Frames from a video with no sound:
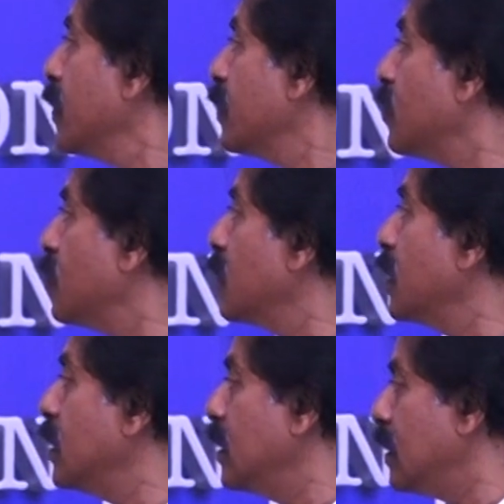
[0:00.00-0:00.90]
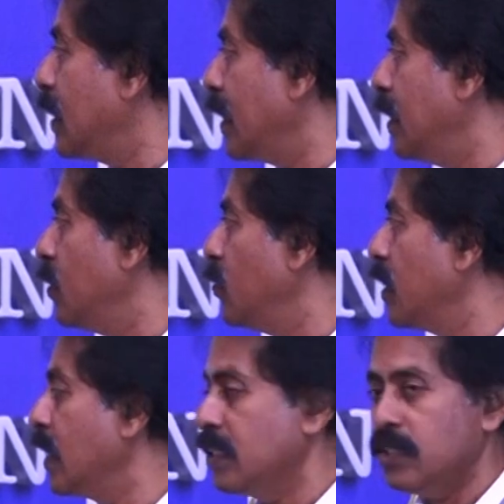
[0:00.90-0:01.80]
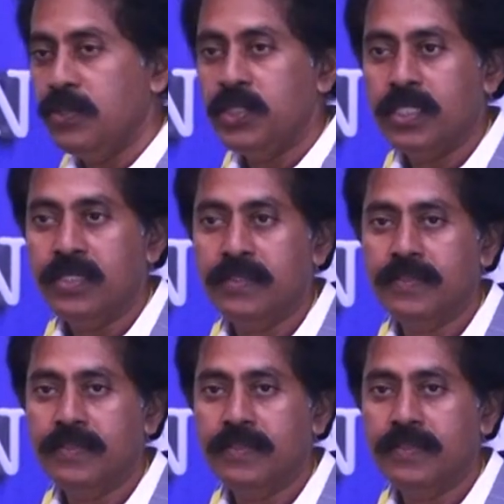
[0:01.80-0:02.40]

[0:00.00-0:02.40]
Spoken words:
So, this is again during execution.